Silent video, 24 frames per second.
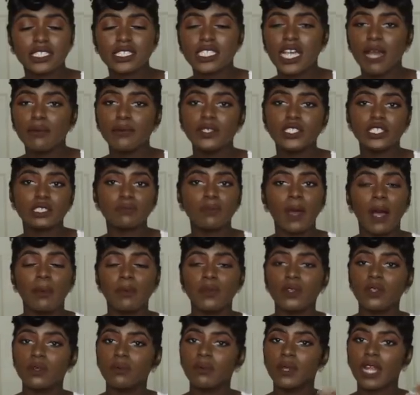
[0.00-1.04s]
summer just pop a
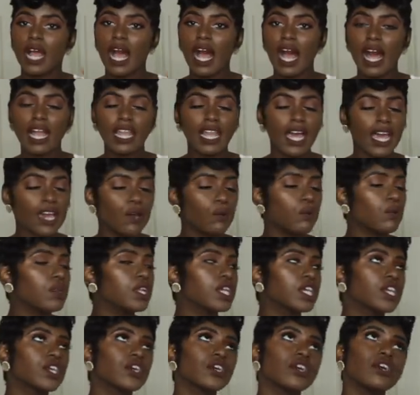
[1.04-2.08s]
little bit of highlight on
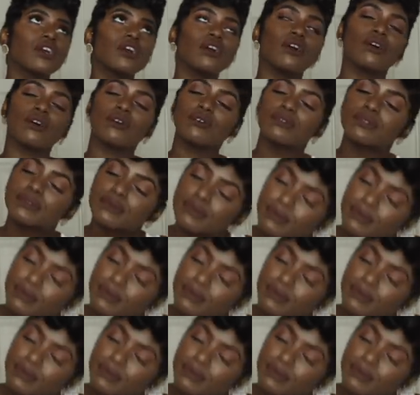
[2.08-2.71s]
it girl